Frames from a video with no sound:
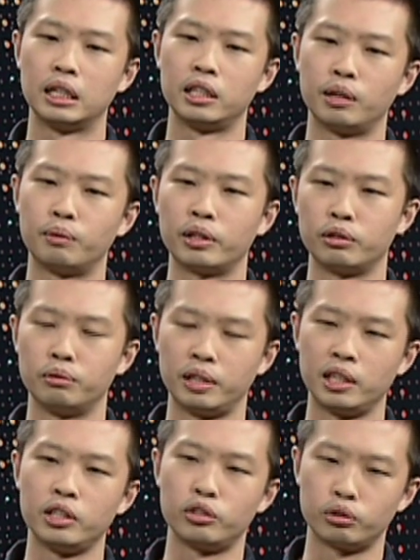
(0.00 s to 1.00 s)
then what you
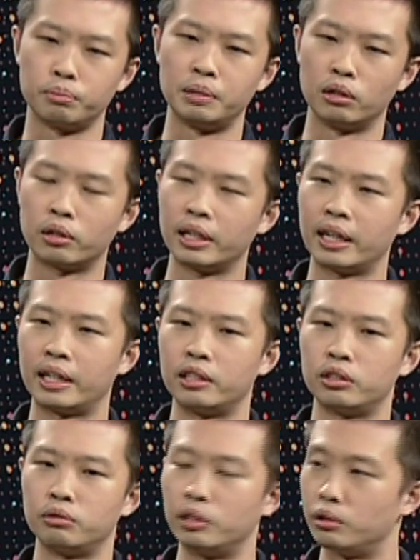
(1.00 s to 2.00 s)
really should be looking at
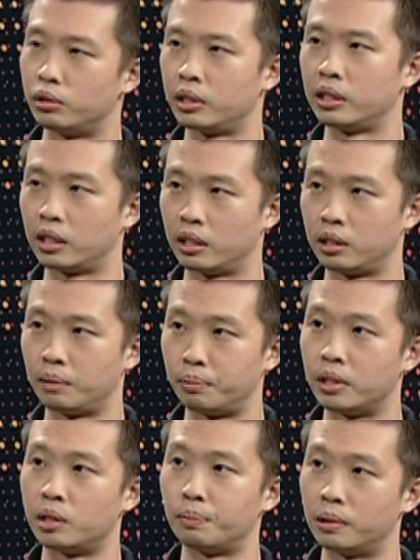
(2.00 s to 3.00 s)
is reducing the
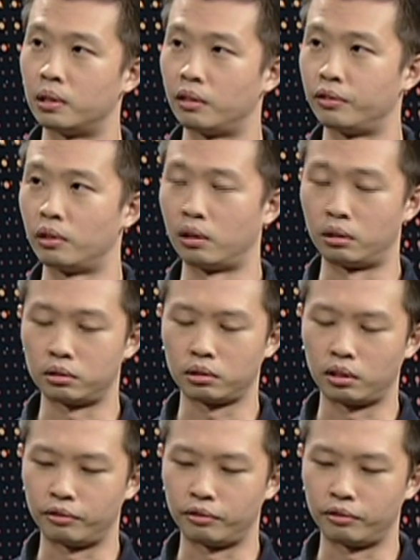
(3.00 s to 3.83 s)
principal of your